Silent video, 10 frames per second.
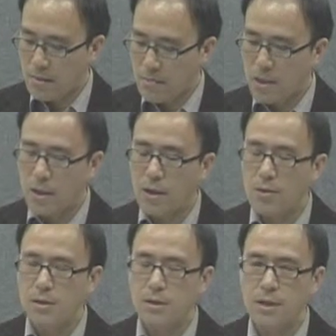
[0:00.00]

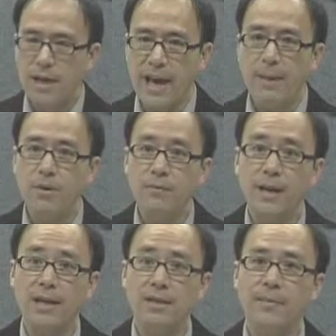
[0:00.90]
because the Amira
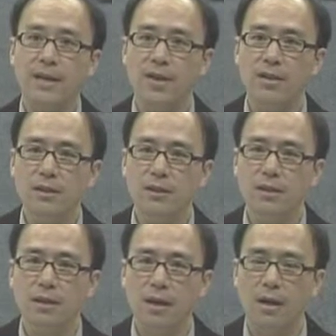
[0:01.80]
test bed
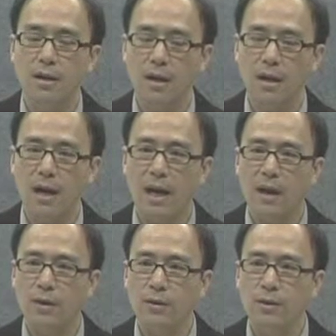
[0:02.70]
doesn't uh,
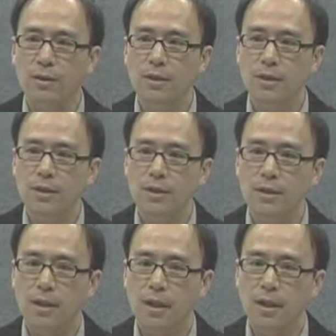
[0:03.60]
allow
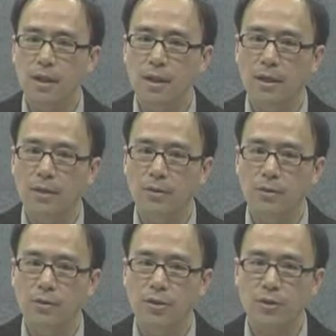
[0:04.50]
uh,
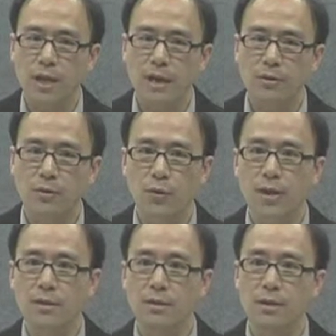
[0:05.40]
to shut down the
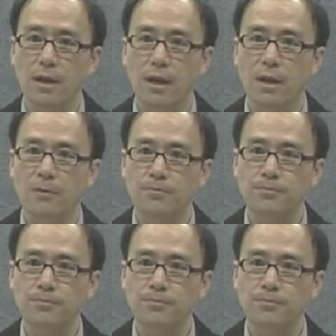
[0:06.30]
real uh,